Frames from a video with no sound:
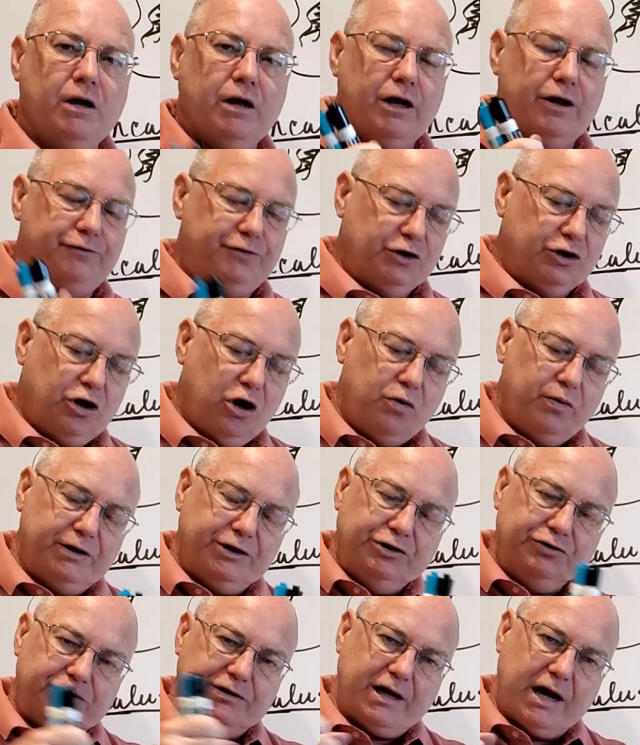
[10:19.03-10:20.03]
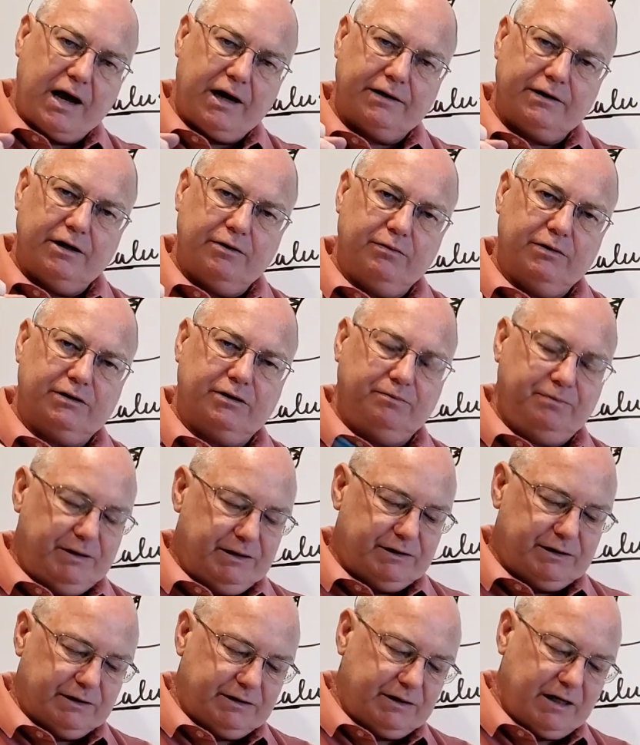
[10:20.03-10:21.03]
If you go and you tag them with a
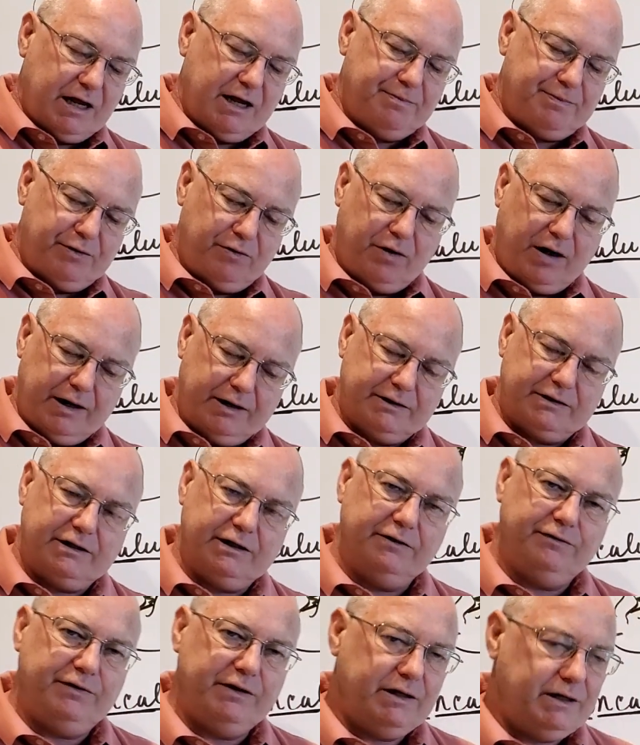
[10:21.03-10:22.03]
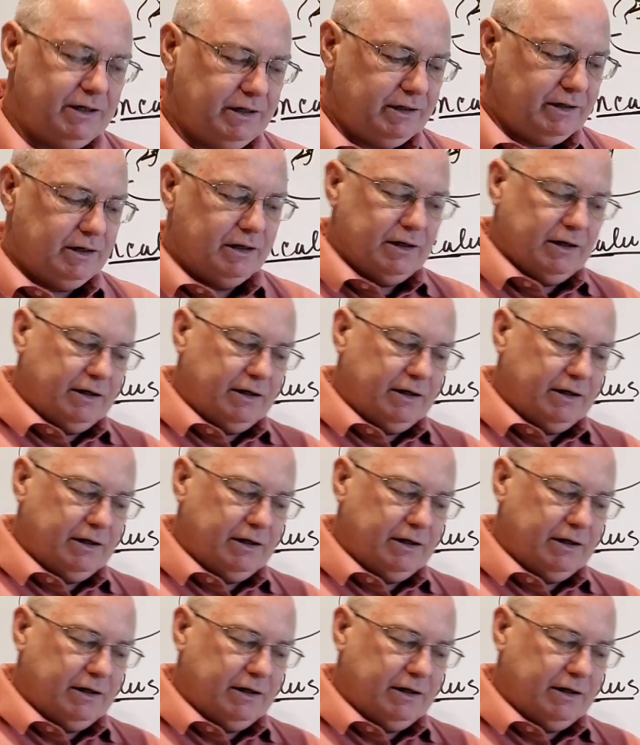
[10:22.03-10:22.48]
piece of tape and write TV,